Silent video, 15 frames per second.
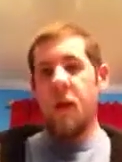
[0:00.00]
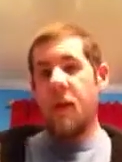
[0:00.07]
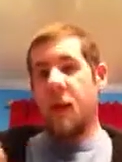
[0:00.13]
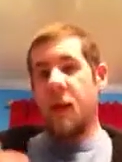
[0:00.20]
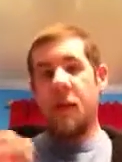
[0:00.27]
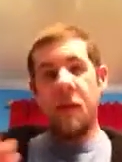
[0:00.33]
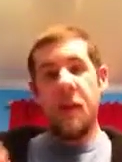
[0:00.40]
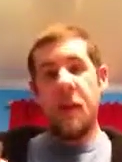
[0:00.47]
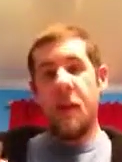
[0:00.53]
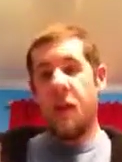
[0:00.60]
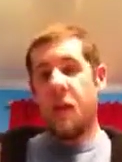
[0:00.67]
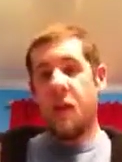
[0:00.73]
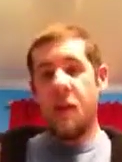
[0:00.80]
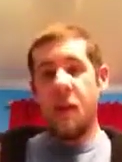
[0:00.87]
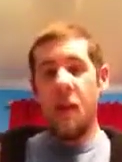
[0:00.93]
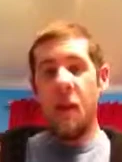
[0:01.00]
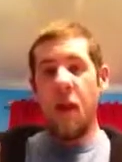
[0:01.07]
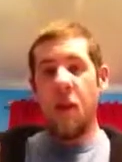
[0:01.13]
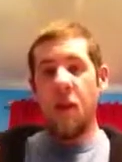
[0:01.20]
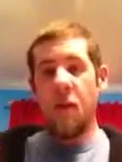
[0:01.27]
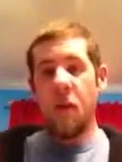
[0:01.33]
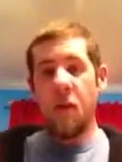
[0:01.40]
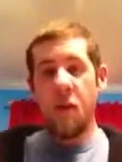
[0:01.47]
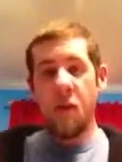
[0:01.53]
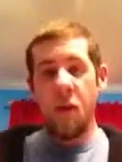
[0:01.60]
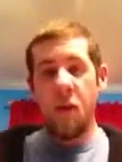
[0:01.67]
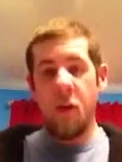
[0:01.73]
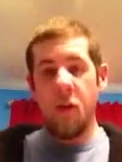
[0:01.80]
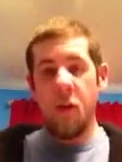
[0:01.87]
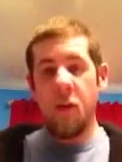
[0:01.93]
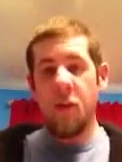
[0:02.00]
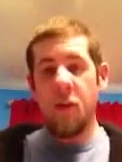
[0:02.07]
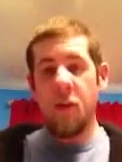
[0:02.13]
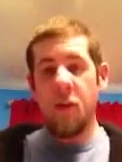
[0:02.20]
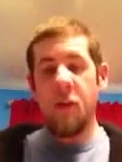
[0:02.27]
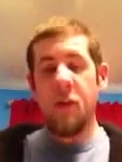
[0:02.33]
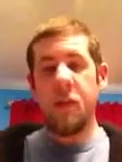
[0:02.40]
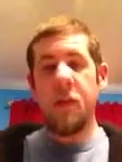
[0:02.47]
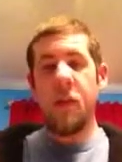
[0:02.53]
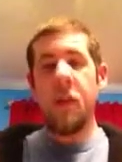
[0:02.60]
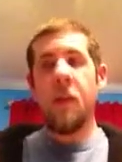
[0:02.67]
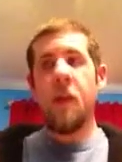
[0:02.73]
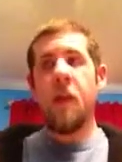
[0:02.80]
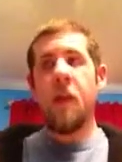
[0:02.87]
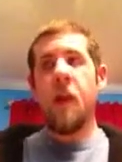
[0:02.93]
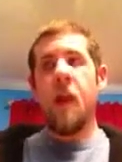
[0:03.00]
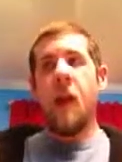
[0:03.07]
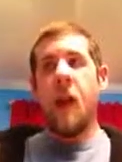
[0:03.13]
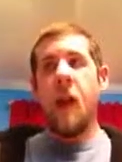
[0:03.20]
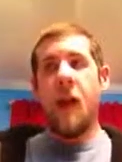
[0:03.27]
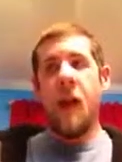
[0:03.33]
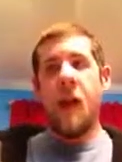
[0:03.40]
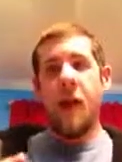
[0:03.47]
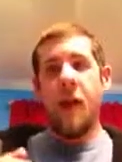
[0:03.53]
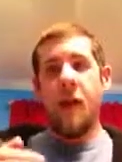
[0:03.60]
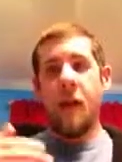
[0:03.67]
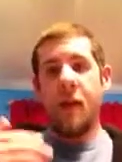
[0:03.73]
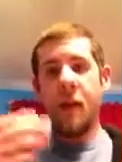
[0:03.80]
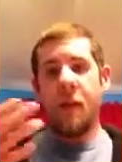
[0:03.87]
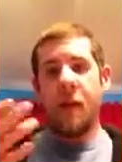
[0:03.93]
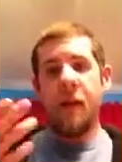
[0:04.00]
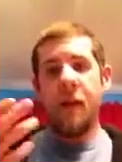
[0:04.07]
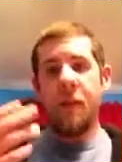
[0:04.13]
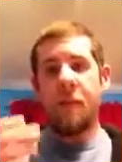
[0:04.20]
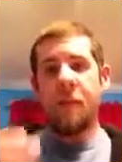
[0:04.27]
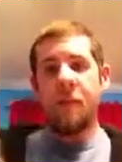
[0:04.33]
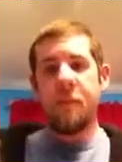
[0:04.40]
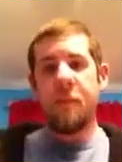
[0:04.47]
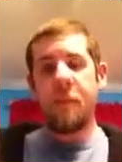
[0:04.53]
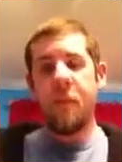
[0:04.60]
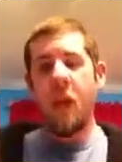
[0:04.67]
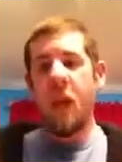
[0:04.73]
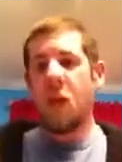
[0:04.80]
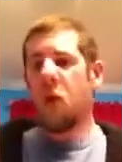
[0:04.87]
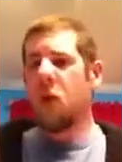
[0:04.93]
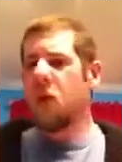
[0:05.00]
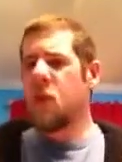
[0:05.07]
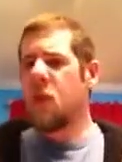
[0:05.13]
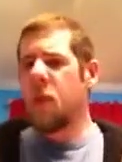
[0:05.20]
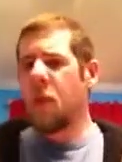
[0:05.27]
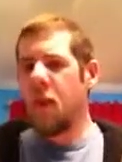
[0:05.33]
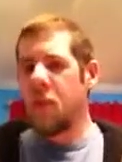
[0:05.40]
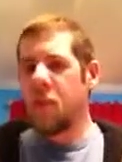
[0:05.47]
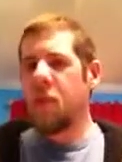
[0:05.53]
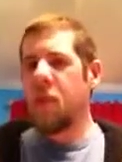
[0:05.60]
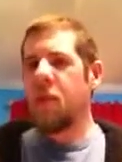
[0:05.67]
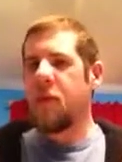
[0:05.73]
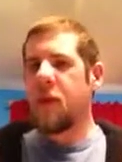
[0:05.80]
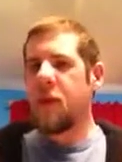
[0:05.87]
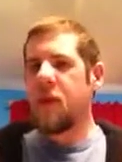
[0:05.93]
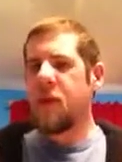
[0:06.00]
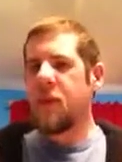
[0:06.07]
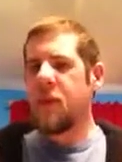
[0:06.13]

Definitely a lot of cigar reviews, and I don't do pipe reviews